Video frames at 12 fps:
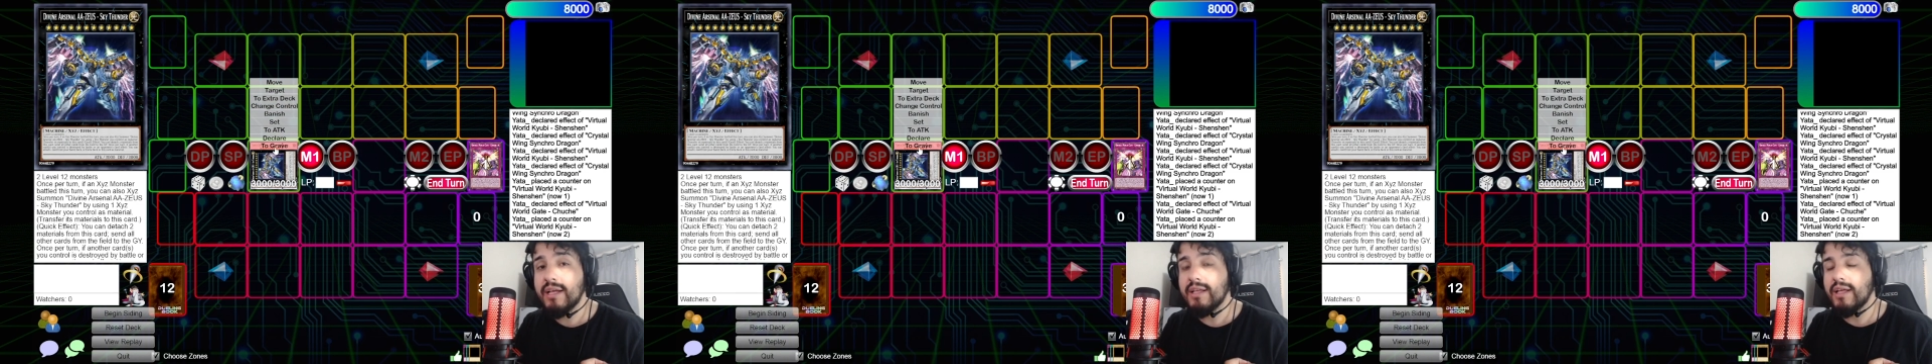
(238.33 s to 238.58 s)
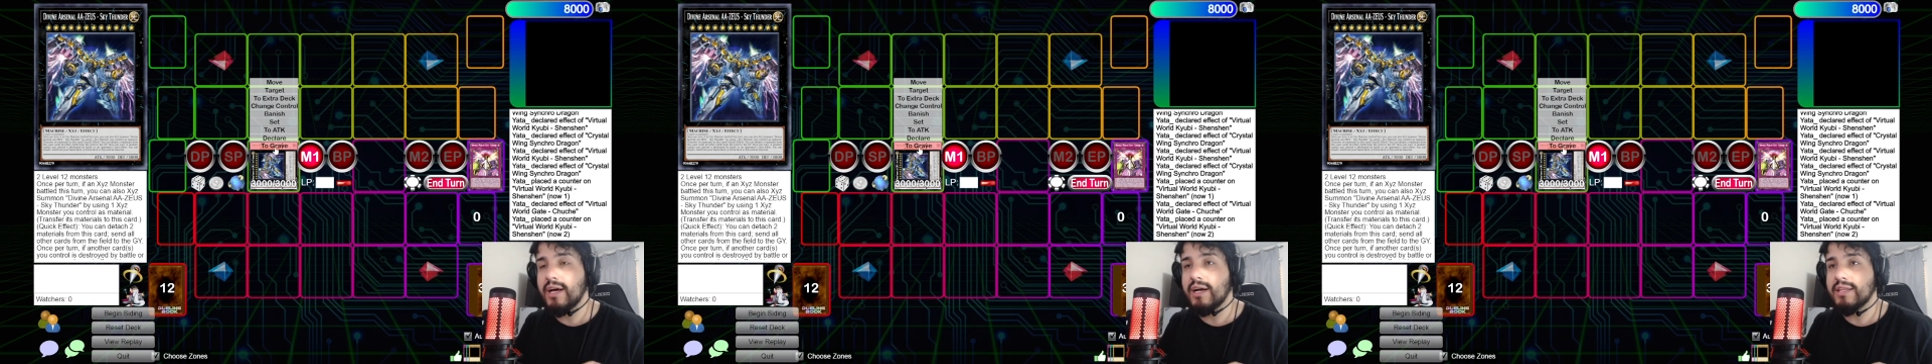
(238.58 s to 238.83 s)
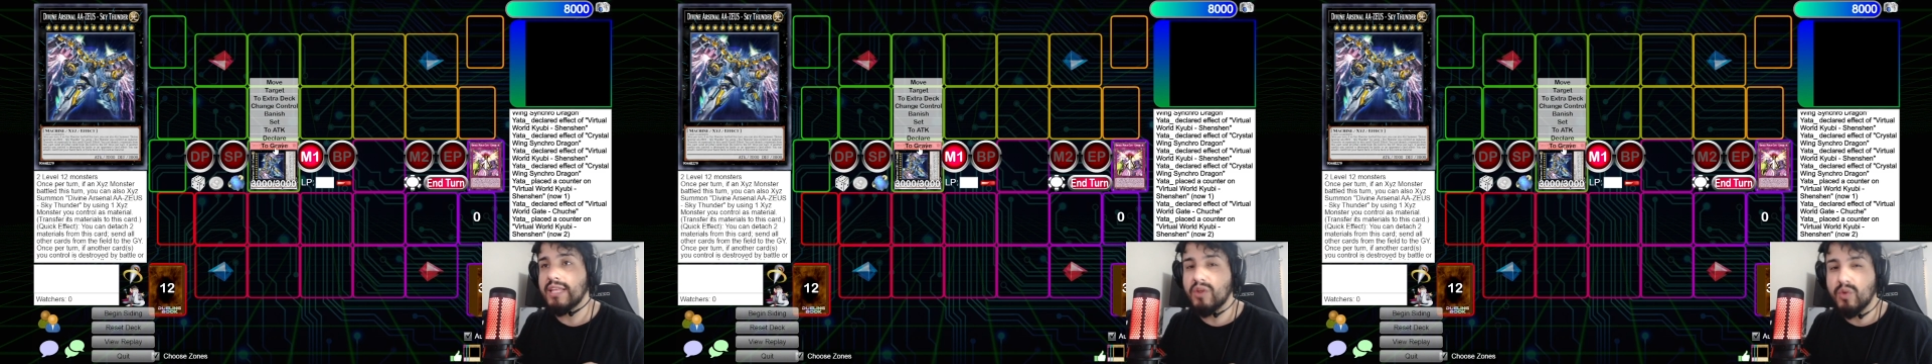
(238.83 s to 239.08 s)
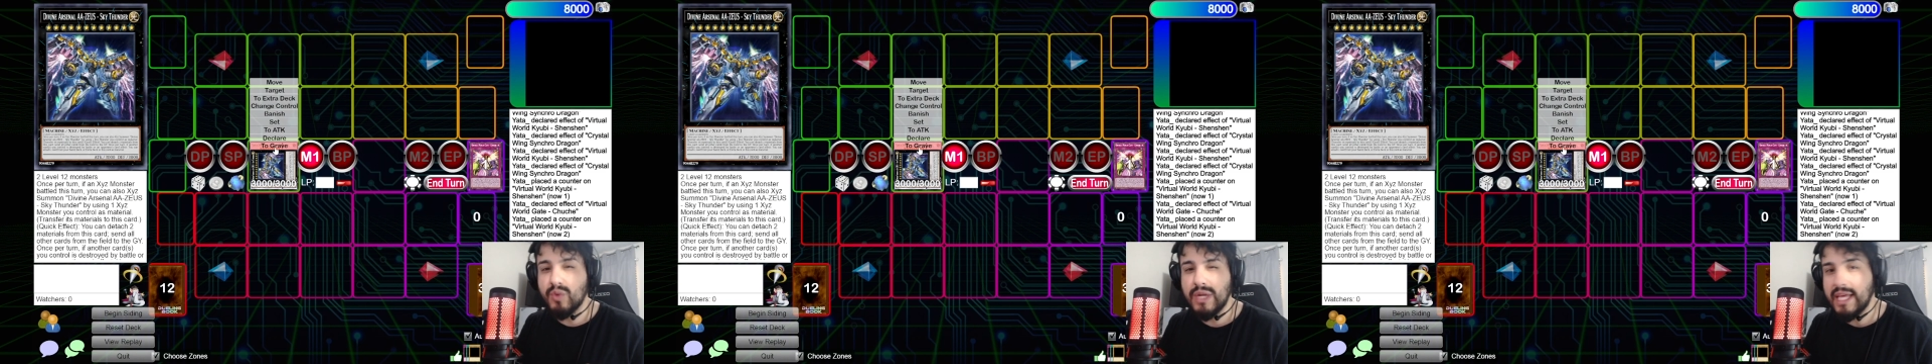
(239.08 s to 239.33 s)
that
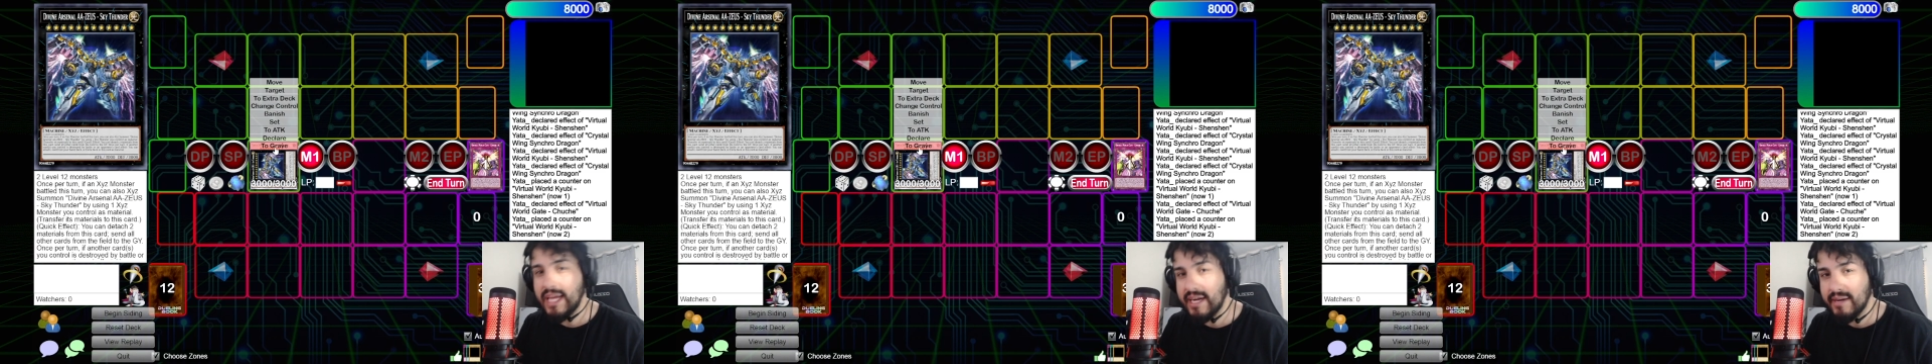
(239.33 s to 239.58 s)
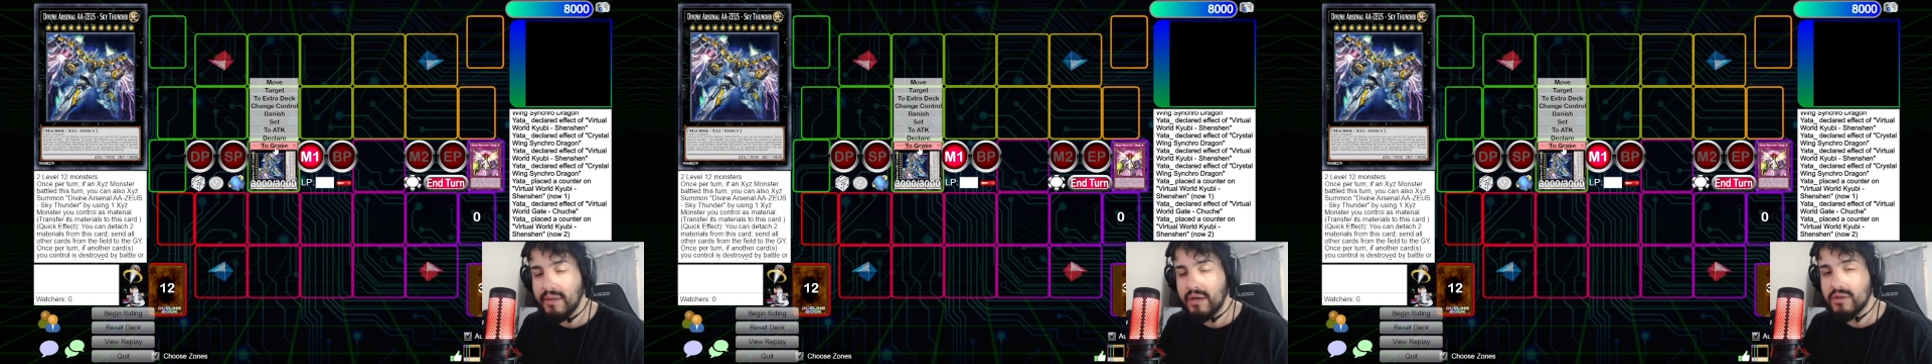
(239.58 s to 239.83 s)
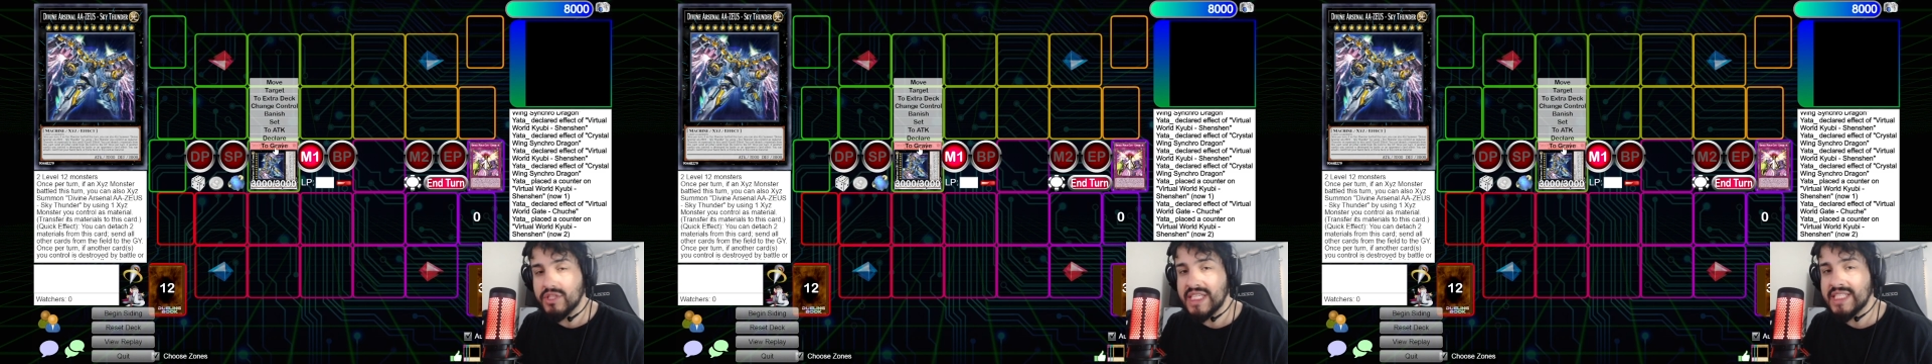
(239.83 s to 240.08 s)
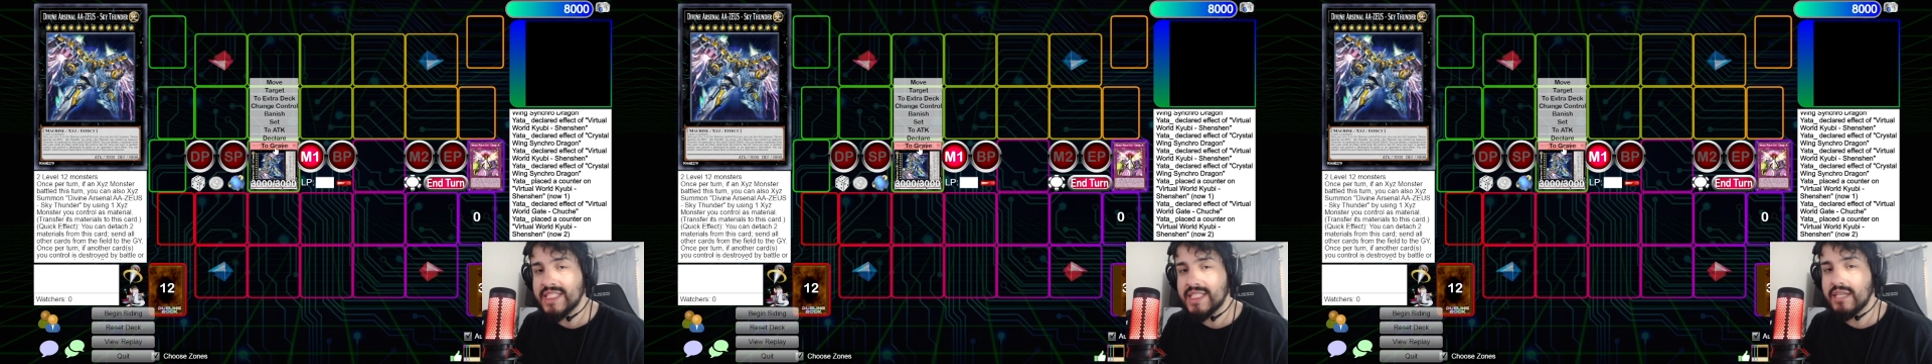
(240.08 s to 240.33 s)
don't really care about
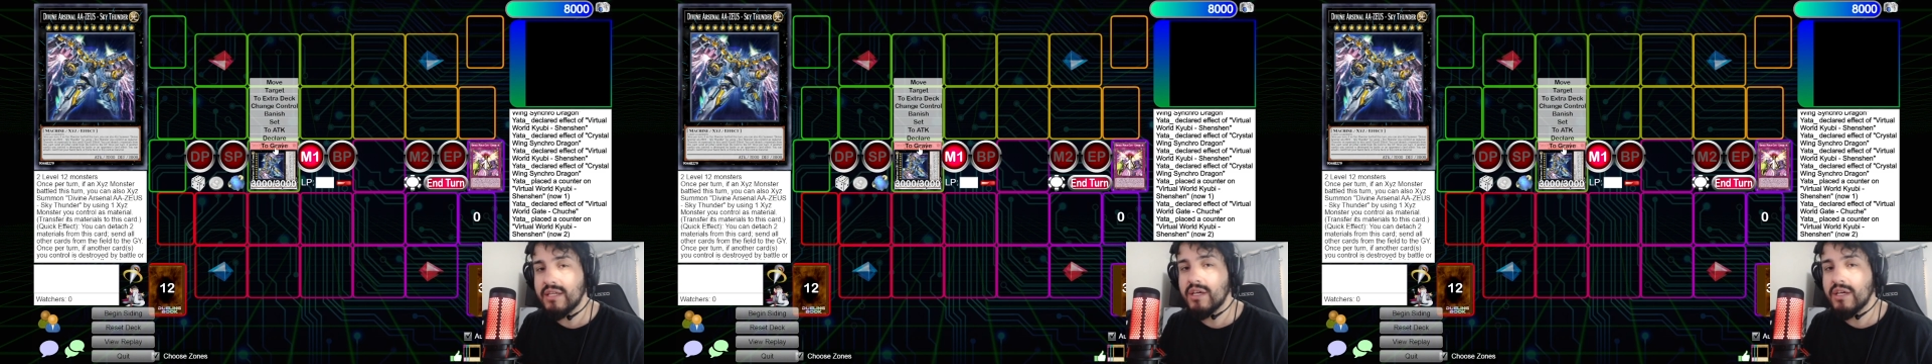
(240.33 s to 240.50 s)
Shenshen,